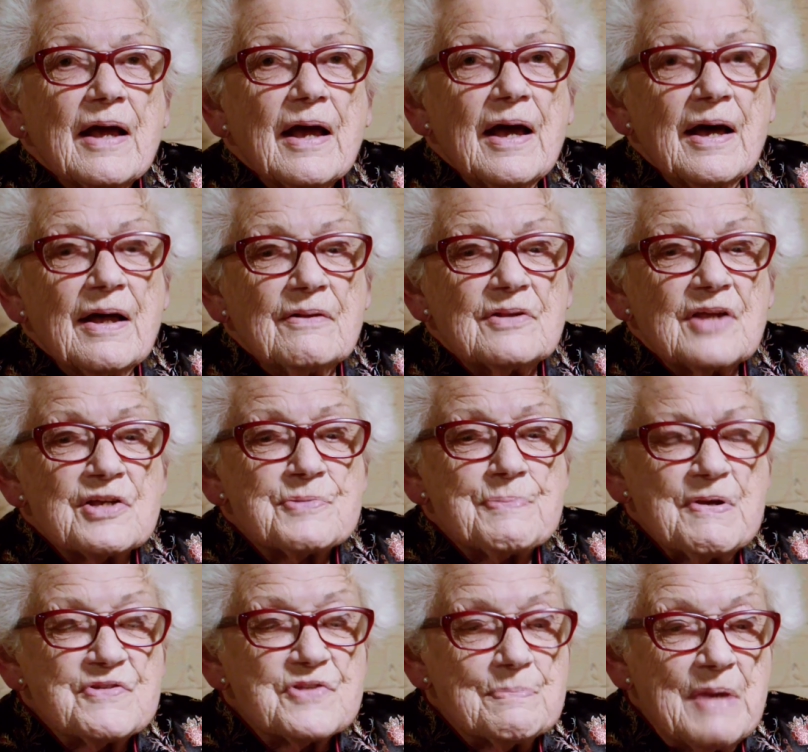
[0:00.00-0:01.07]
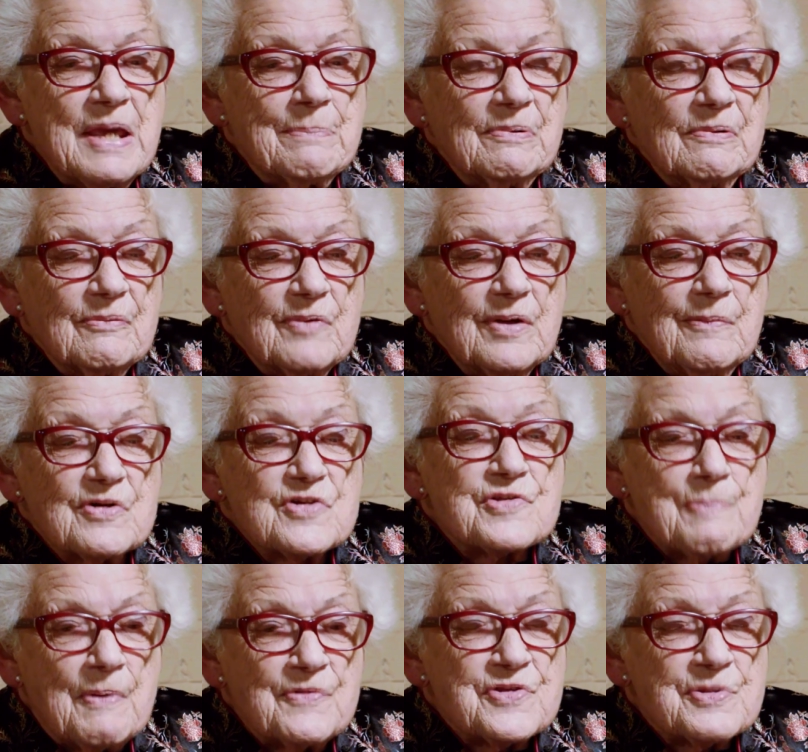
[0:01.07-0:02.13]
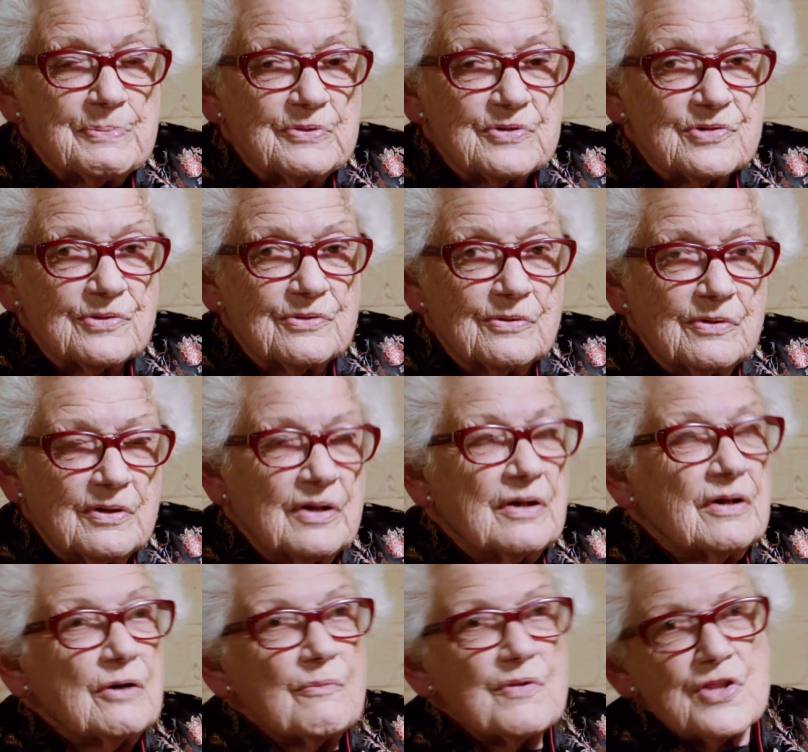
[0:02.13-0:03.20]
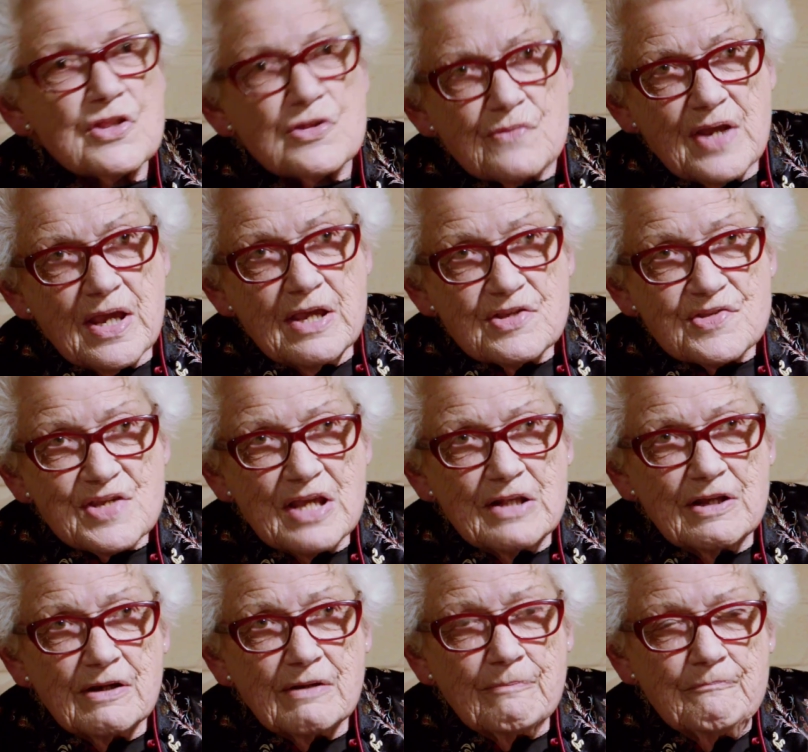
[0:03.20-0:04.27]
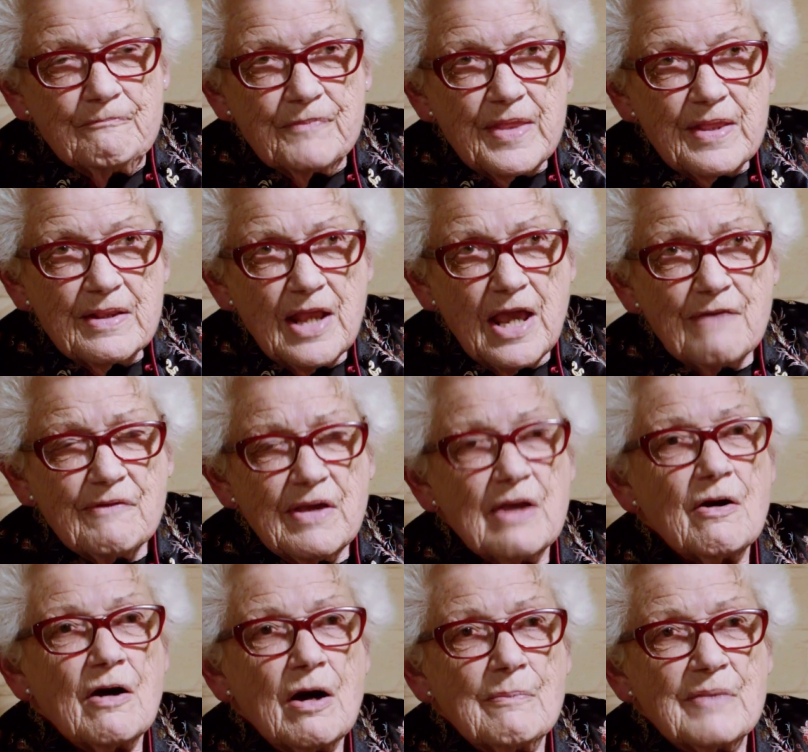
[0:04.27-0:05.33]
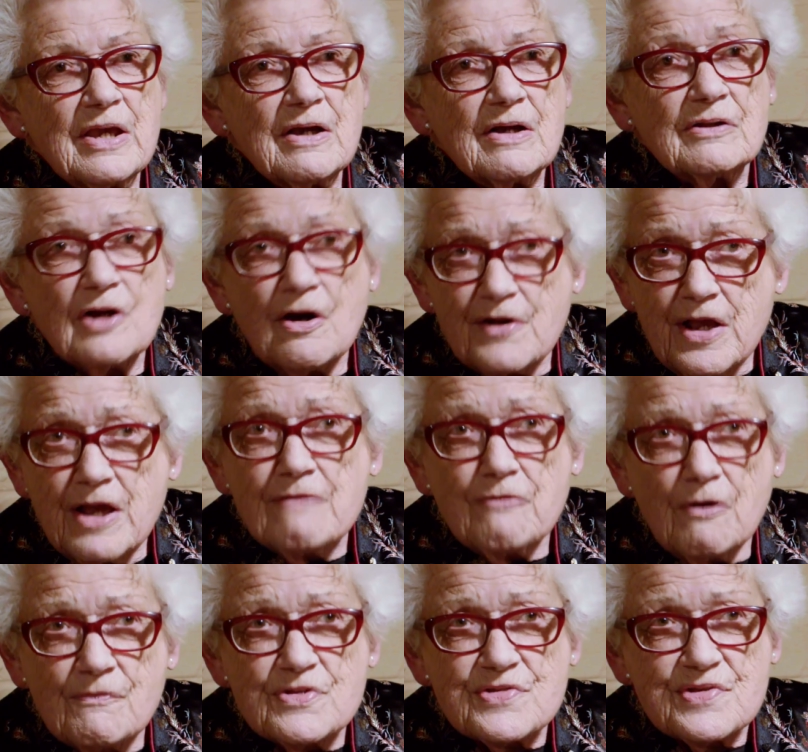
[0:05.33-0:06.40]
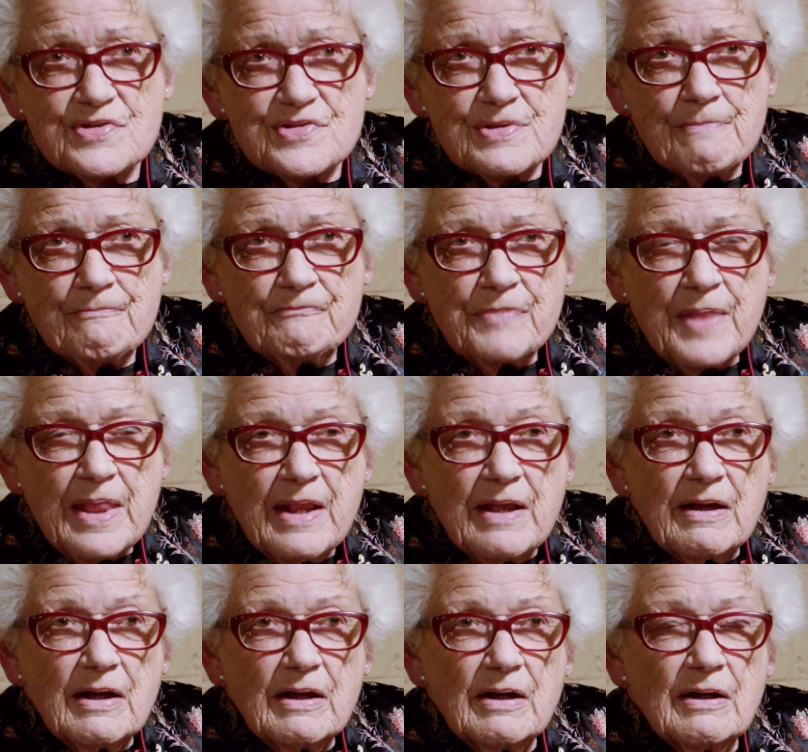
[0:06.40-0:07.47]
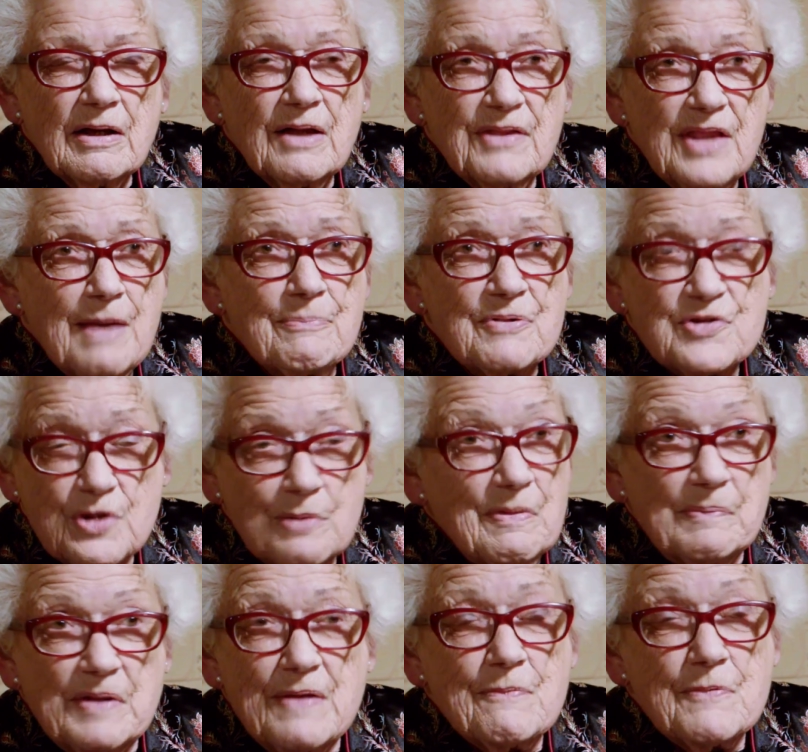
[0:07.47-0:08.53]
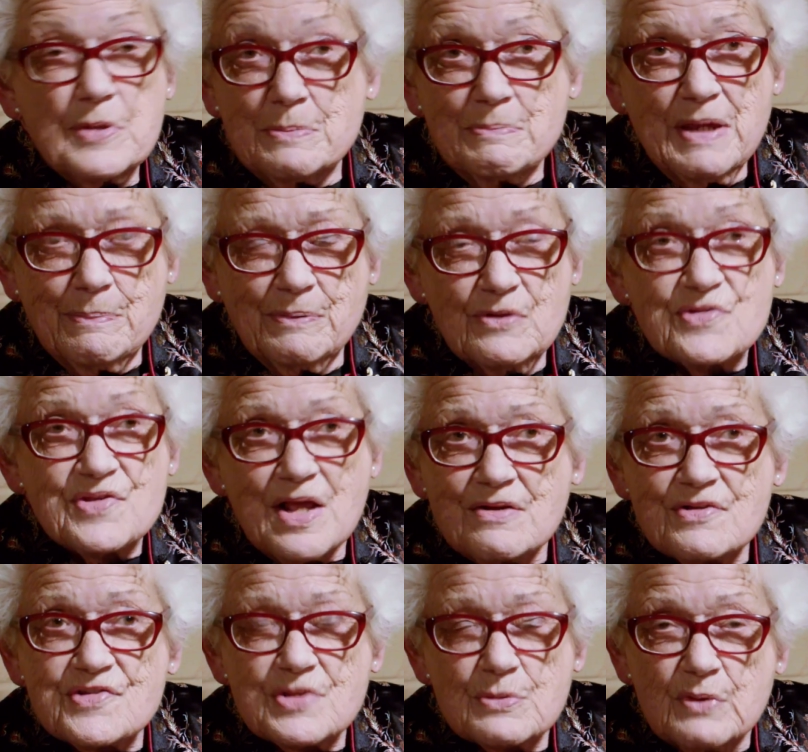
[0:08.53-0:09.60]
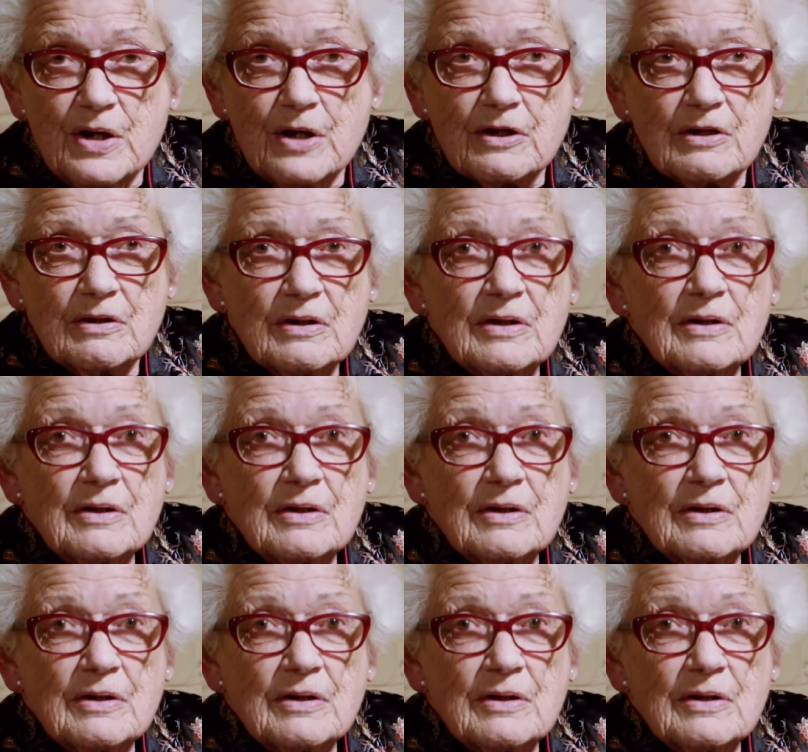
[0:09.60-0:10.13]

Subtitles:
And I suppose the people we were responsible to were the 3 senior Navy, Army and RAF officers. And they presumably were the people who sent us the work.